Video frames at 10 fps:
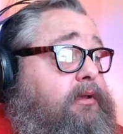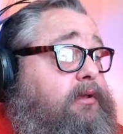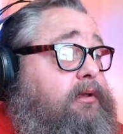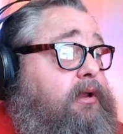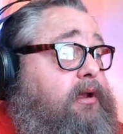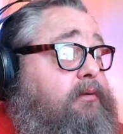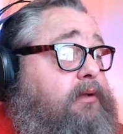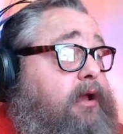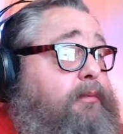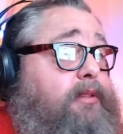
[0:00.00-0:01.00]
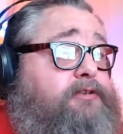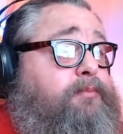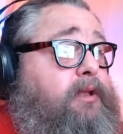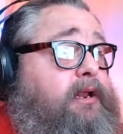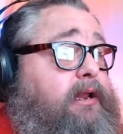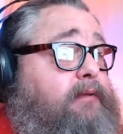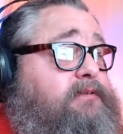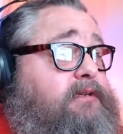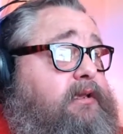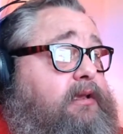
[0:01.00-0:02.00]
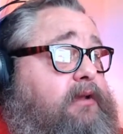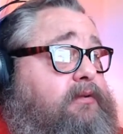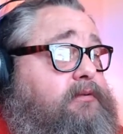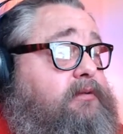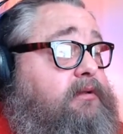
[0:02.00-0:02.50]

There's plenty of damn CEOs